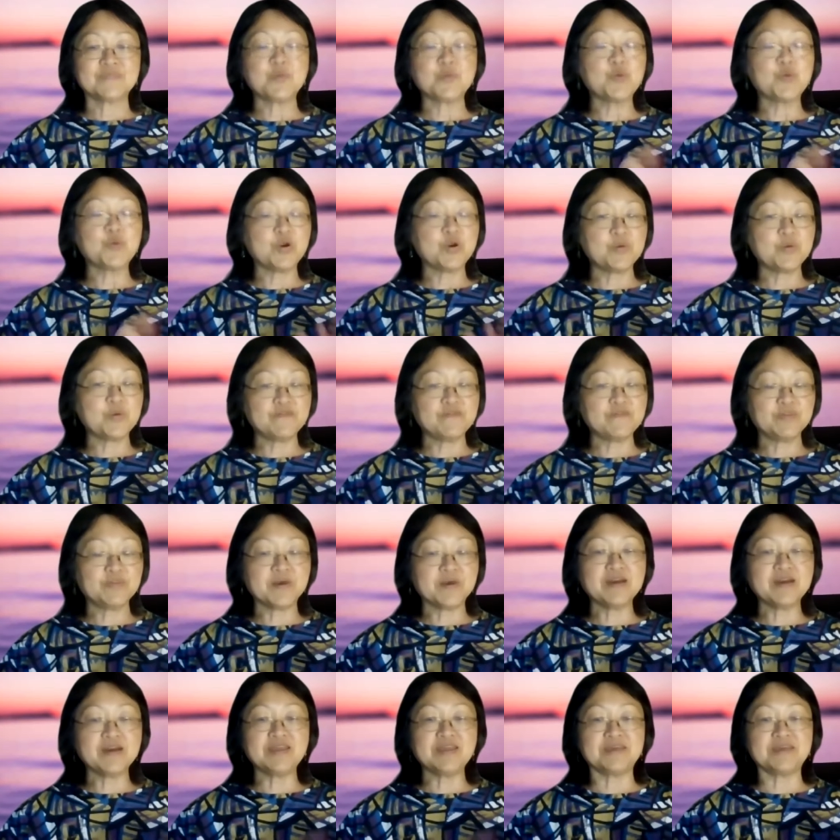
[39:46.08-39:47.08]
work with the
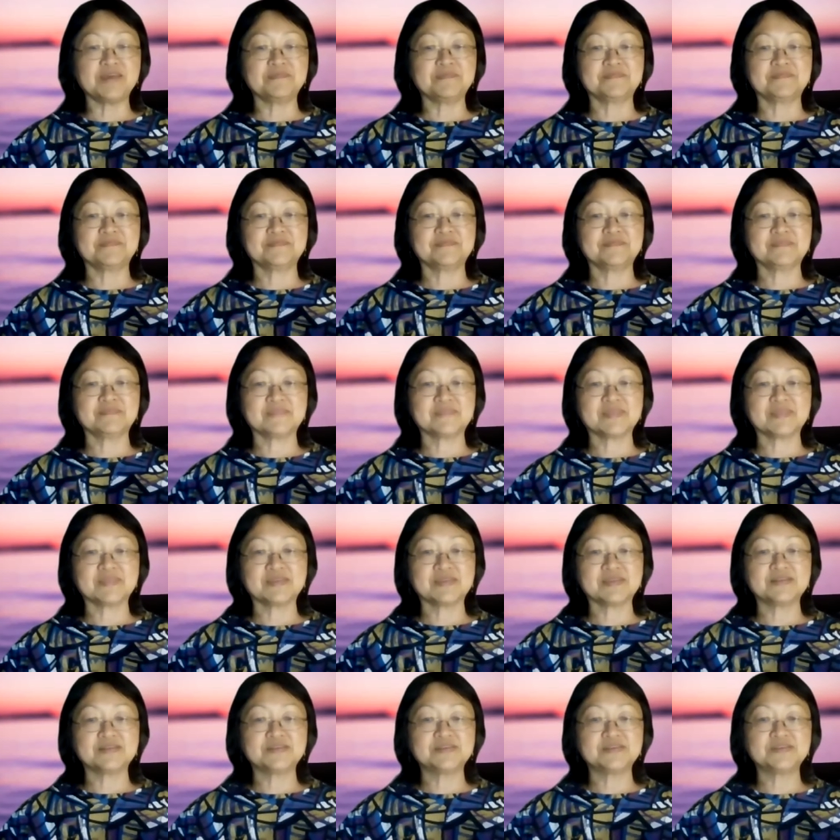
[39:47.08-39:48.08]
body?
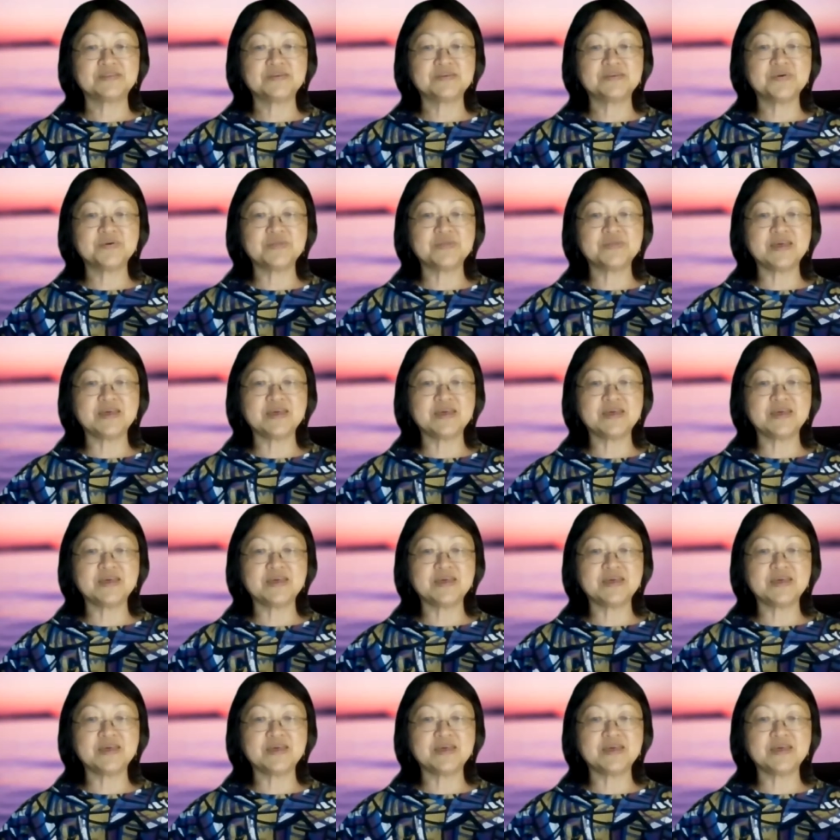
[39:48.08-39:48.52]
So